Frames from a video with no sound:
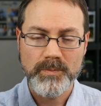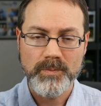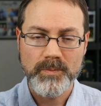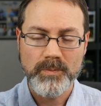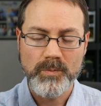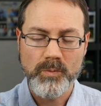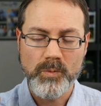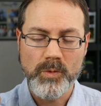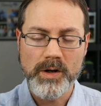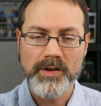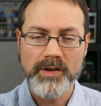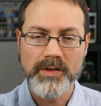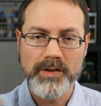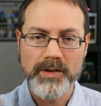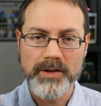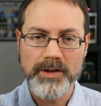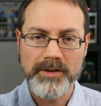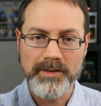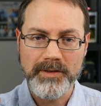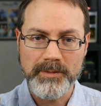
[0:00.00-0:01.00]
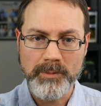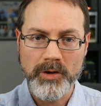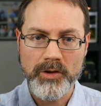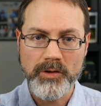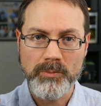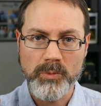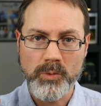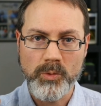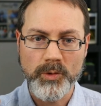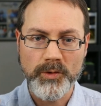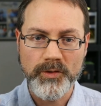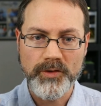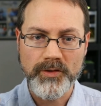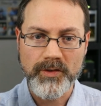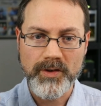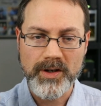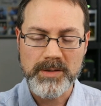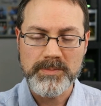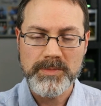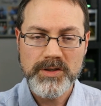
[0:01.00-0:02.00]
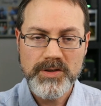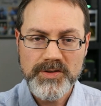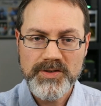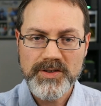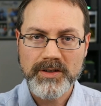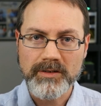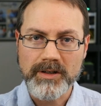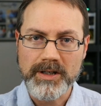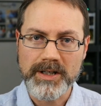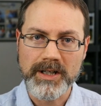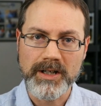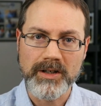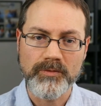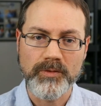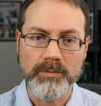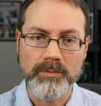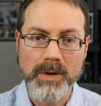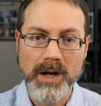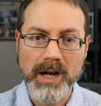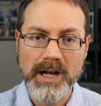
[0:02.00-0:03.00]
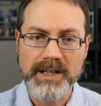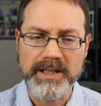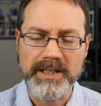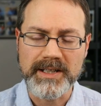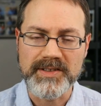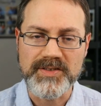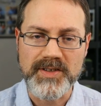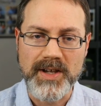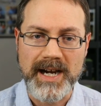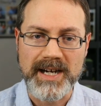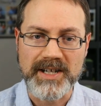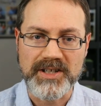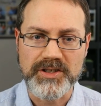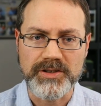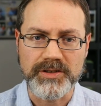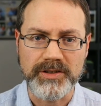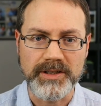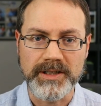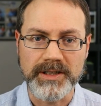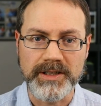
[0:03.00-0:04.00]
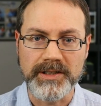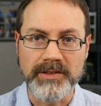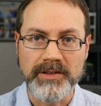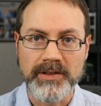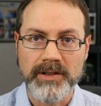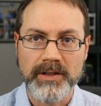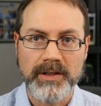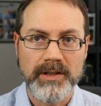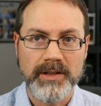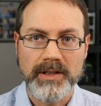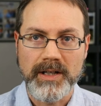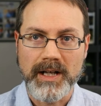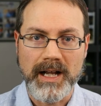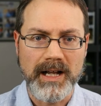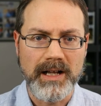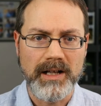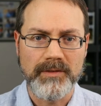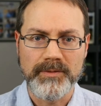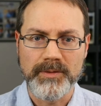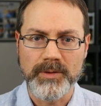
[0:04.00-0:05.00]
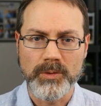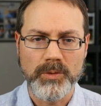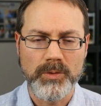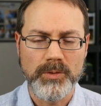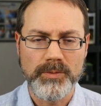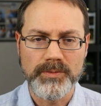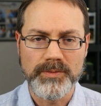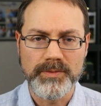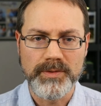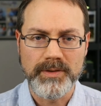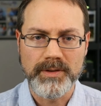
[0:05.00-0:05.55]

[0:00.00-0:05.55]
one of the motherboards that I'm using right now for mining is actually out of an old